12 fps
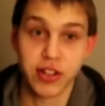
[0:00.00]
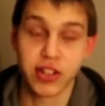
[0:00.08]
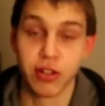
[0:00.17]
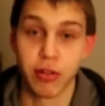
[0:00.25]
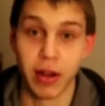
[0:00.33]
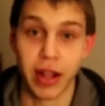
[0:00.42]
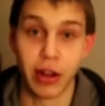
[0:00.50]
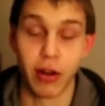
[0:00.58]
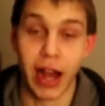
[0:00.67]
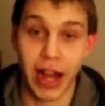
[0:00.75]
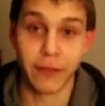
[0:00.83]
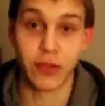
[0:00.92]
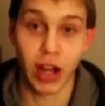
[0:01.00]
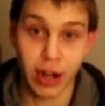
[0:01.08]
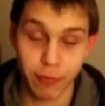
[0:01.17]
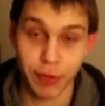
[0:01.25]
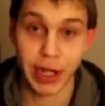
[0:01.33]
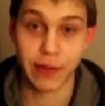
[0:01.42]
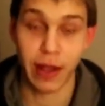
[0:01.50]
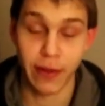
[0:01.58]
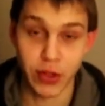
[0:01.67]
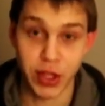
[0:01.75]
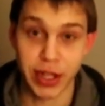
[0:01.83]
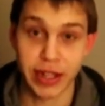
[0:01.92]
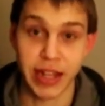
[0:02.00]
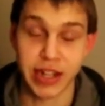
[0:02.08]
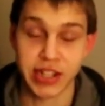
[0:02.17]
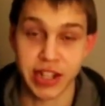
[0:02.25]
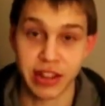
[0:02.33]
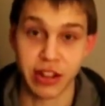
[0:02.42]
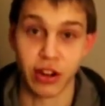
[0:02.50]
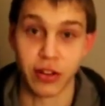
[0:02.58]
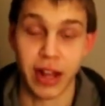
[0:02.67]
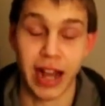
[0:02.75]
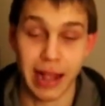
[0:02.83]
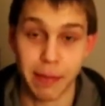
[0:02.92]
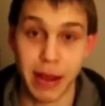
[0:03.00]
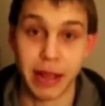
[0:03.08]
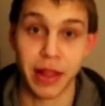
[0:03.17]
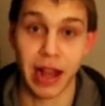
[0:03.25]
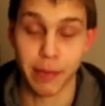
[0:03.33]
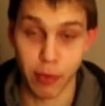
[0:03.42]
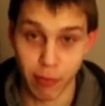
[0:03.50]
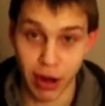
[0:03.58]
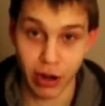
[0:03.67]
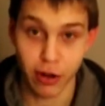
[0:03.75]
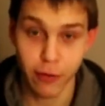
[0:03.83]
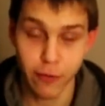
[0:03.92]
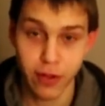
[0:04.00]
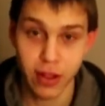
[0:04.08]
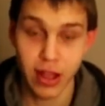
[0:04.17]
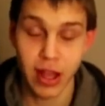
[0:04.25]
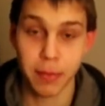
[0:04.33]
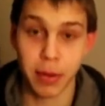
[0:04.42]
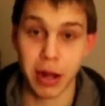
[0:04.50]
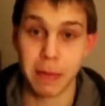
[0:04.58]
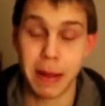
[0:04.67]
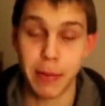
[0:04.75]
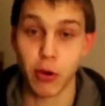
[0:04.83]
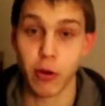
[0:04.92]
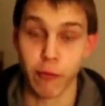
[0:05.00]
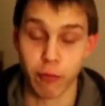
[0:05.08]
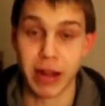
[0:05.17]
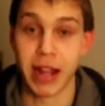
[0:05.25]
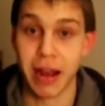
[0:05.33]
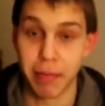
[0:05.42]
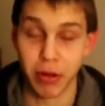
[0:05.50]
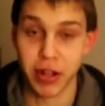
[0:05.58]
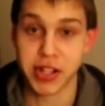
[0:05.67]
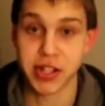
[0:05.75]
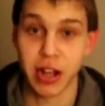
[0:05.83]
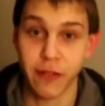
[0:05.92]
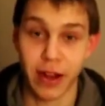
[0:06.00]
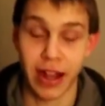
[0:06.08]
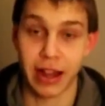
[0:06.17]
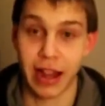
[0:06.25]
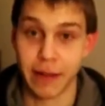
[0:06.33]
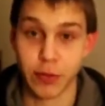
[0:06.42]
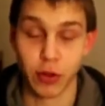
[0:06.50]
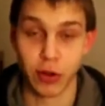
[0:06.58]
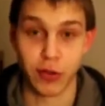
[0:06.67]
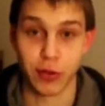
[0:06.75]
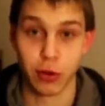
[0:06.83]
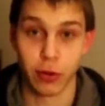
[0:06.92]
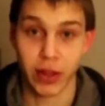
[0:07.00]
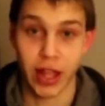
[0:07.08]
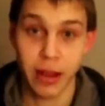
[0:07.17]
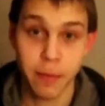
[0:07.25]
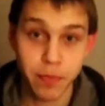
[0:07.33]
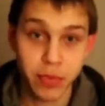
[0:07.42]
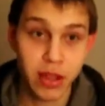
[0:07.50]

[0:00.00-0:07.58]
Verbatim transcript: So, you know, I've gotten rid of everything against Denlinger that I made that I'm aware of. But people who've re-uploaded stuff, I have no control over that.